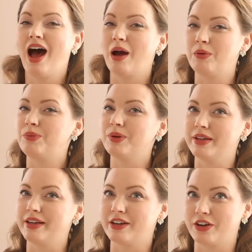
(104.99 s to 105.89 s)
I would
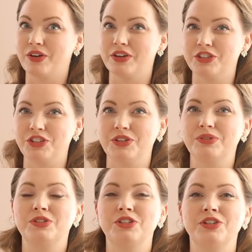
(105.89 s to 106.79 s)
really encourage
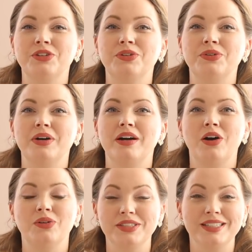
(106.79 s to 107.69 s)
you to
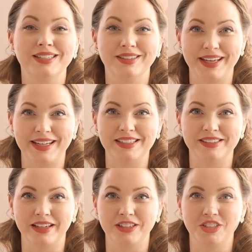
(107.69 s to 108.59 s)
host a
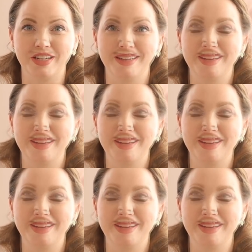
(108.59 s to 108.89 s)
ladies' luncheon.